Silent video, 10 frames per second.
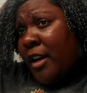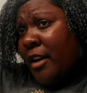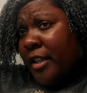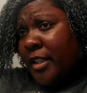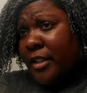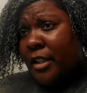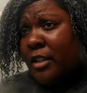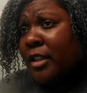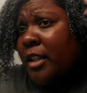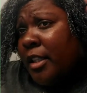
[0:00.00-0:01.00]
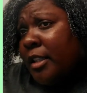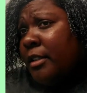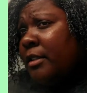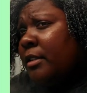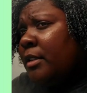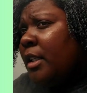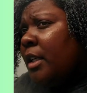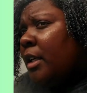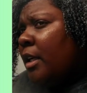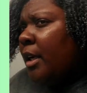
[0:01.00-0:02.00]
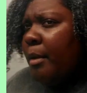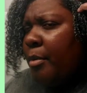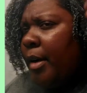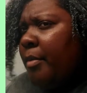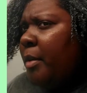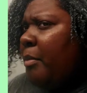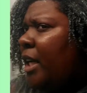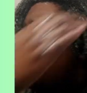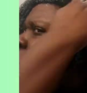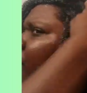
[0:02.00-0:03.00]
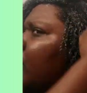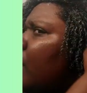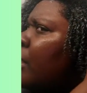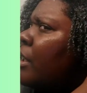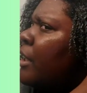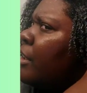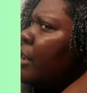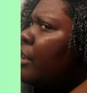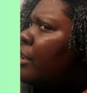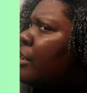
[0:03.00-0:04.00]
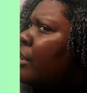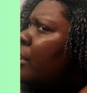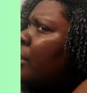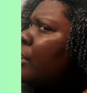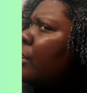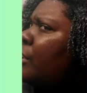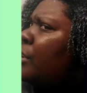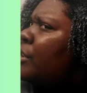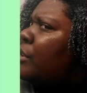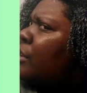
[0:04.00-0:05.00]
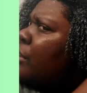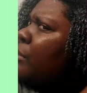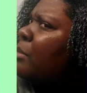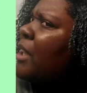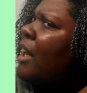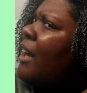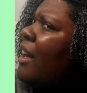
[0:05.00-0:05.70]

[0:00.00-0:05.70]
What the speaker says: hair gets longer, I probably might just get like 2 uses, but